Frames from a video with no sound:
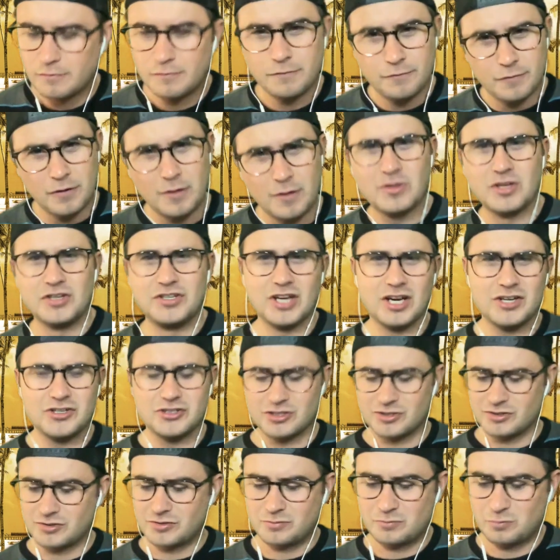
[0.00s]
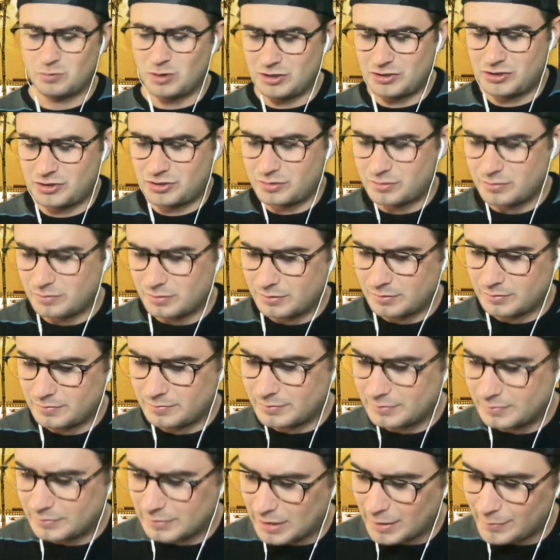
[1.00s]
from the dungeons, which,
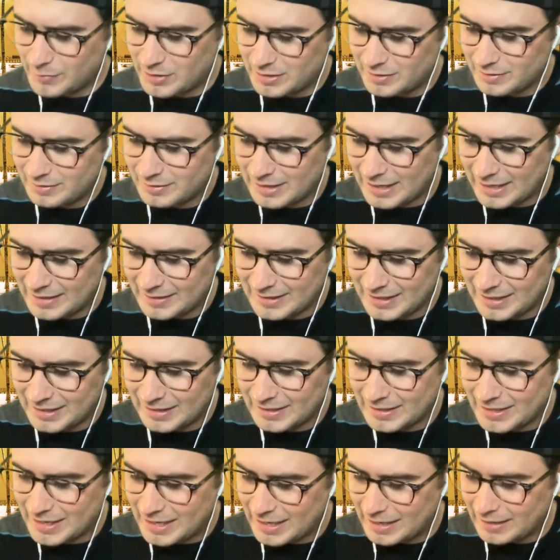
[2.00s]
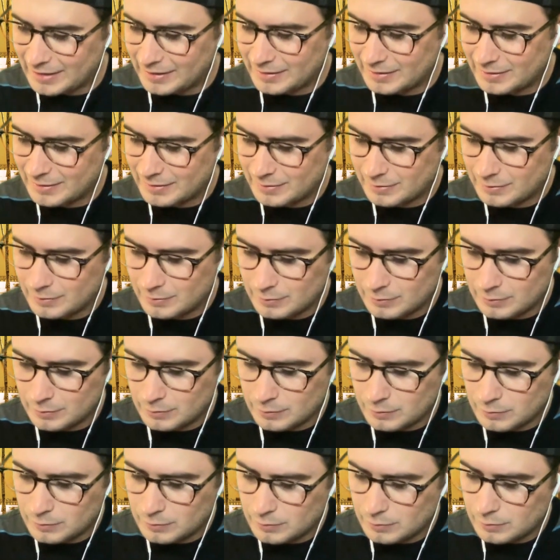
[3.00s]
I mean, at the end of the day,
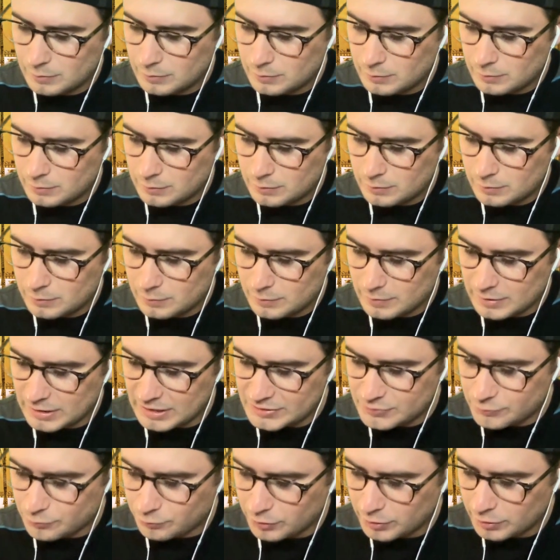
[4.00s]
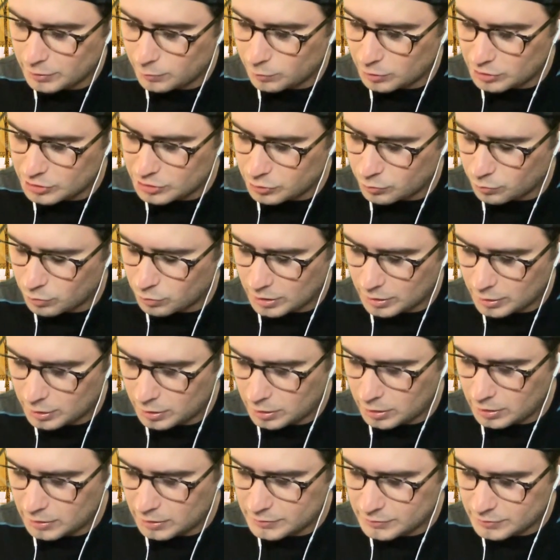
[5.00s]
that's really what you want.
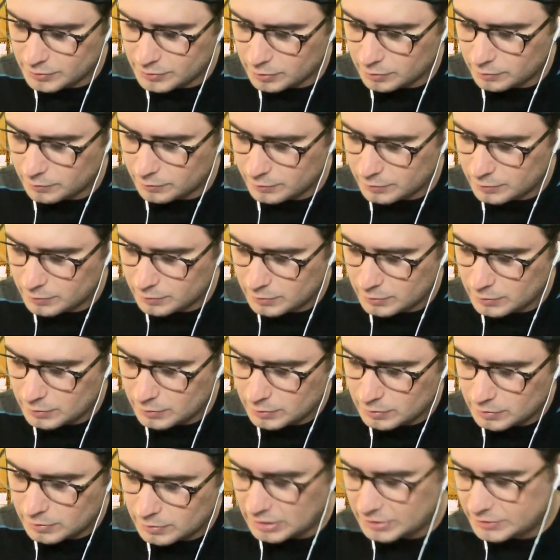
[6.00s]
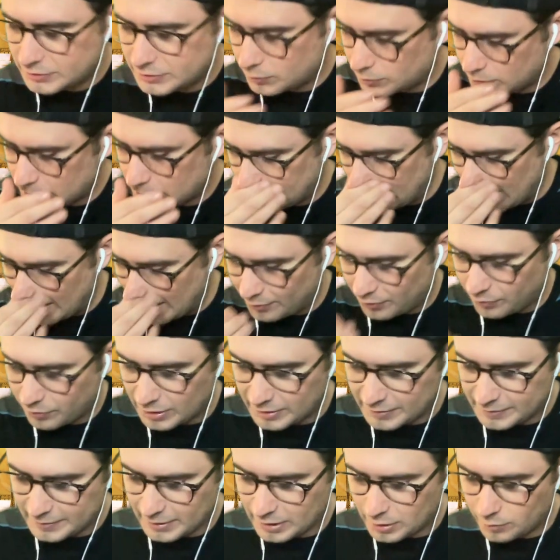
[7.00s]
Alright, so not too shabby
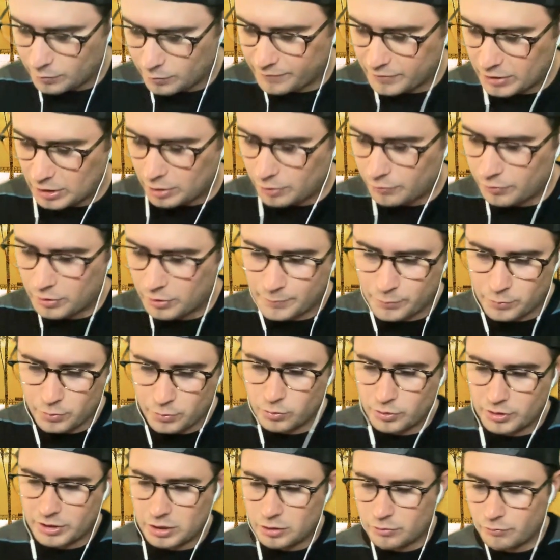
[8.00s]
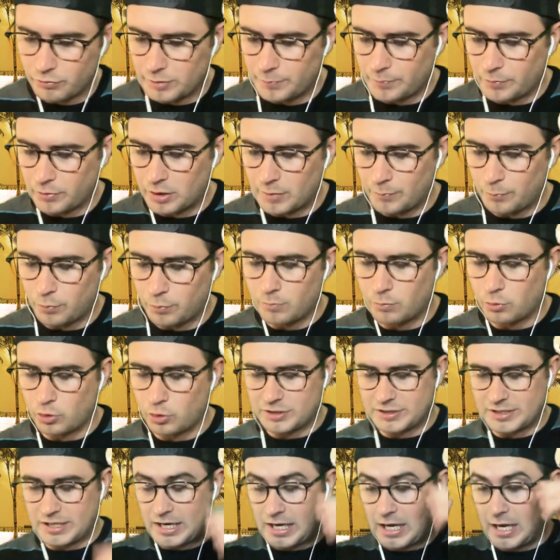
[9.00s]
right there. We've got a Reaper. We'll get a Reaper up one
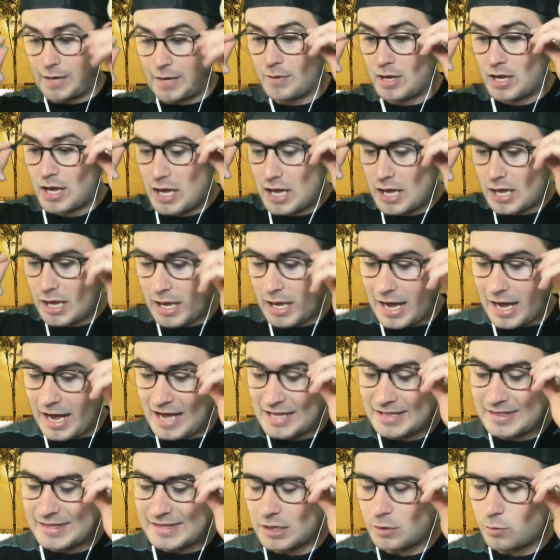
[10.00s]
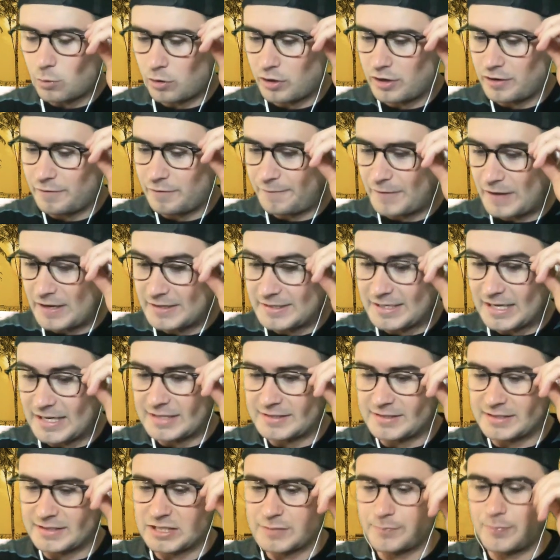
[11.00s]
more time. I think we're in a
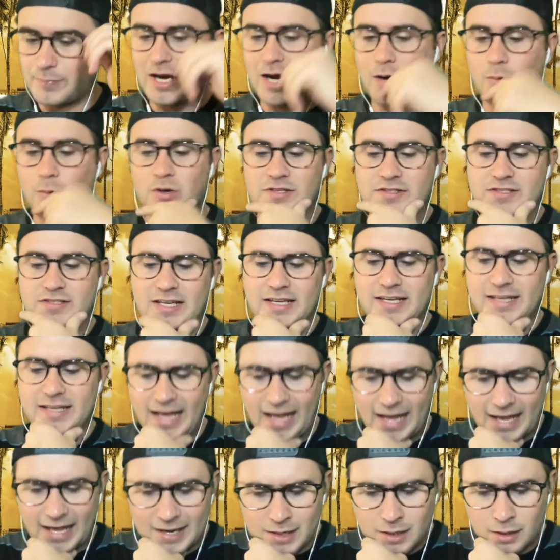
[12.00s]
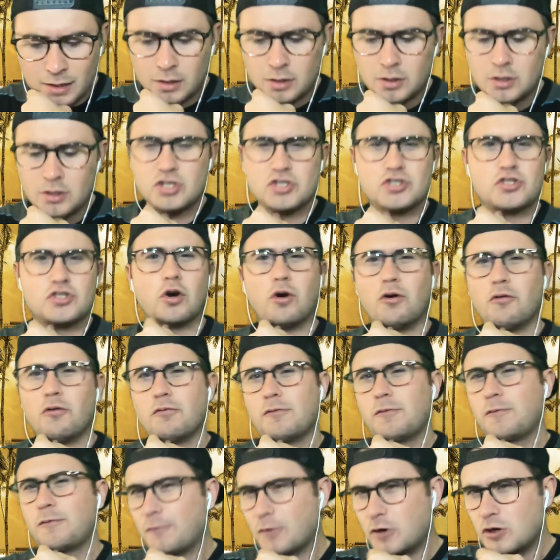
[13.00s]
fantastic spot once again. So
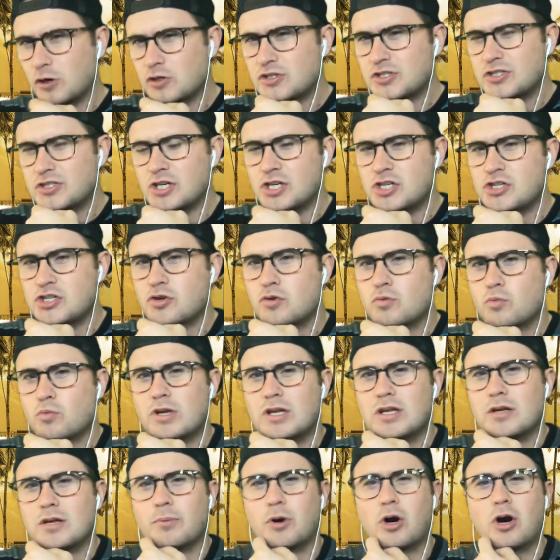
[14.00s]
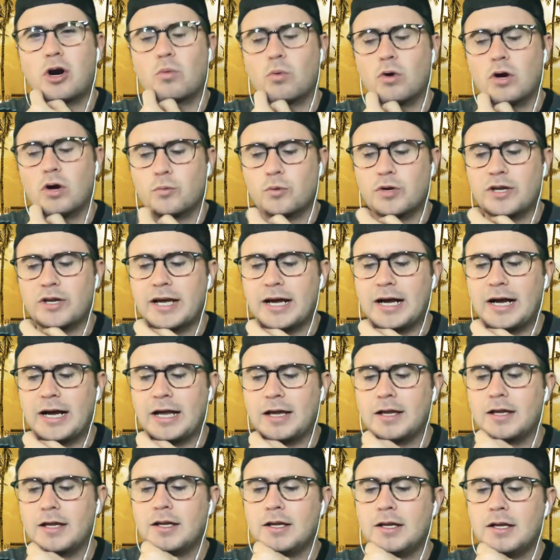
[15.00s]
first dungeon we part one we
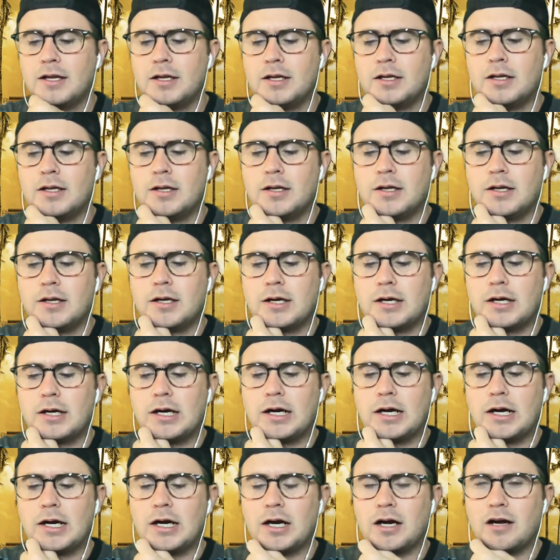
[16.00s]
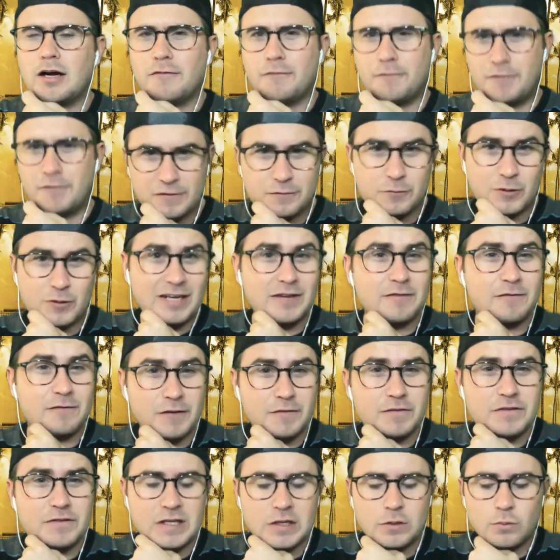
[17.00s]
got uh fifth we had
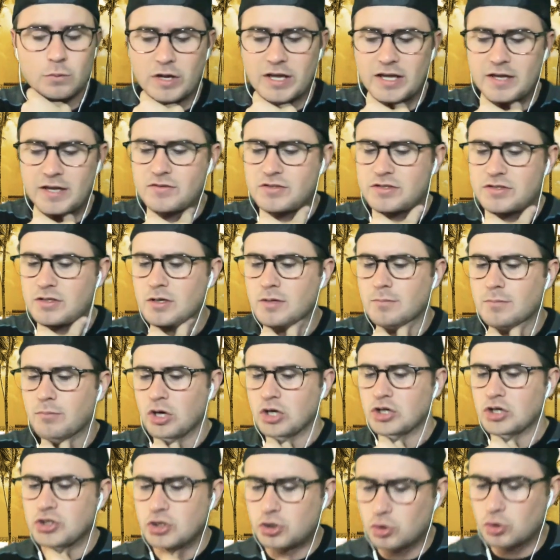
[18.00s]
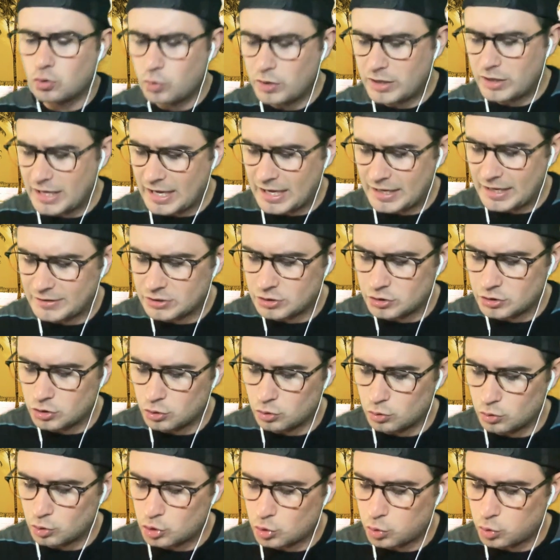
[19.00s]
15 waves. Part two we had to
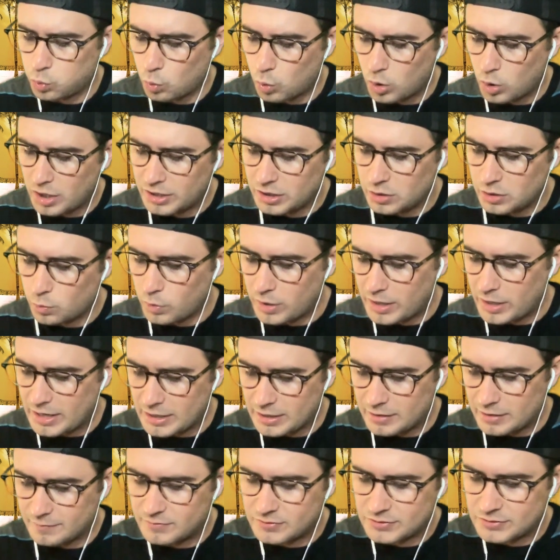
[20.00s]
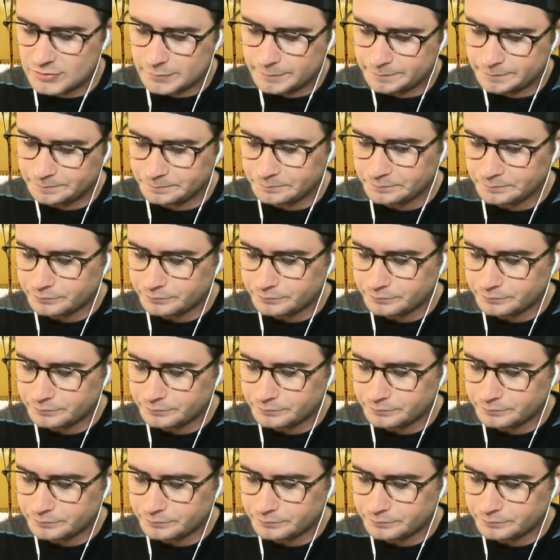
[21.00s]
do 20 waves.